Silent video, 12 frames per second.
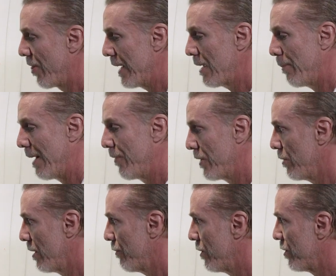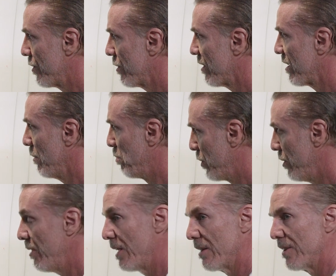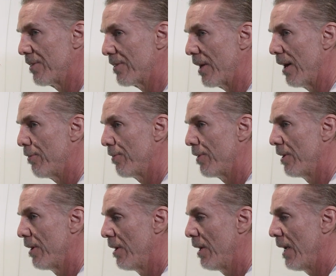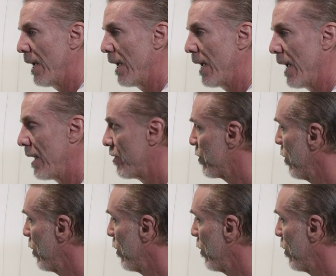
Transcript: to think about the universe computing this stuff. And